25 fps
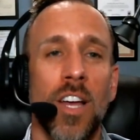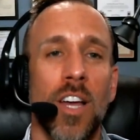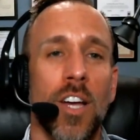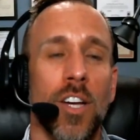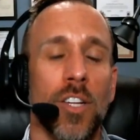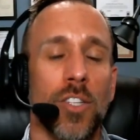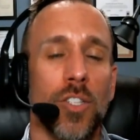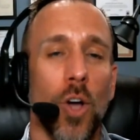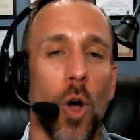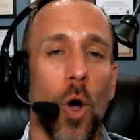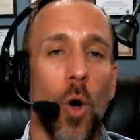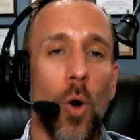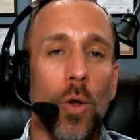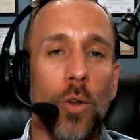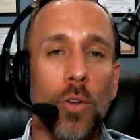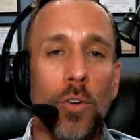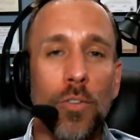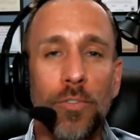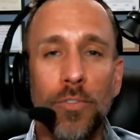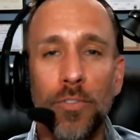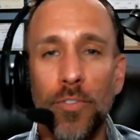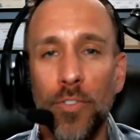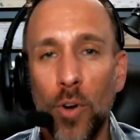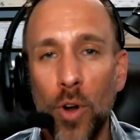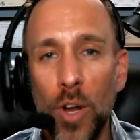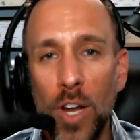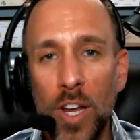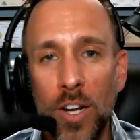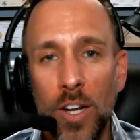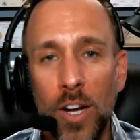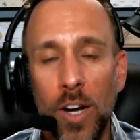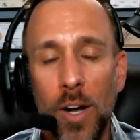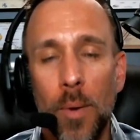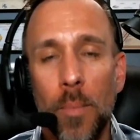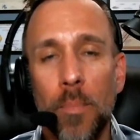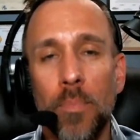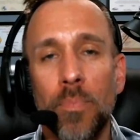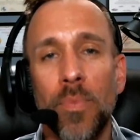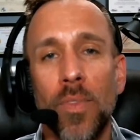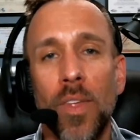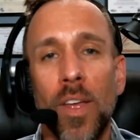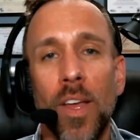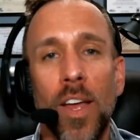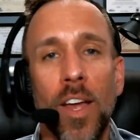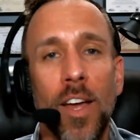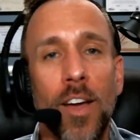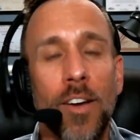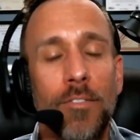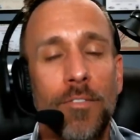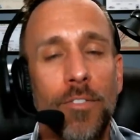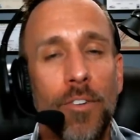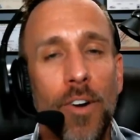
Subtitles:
total freedom for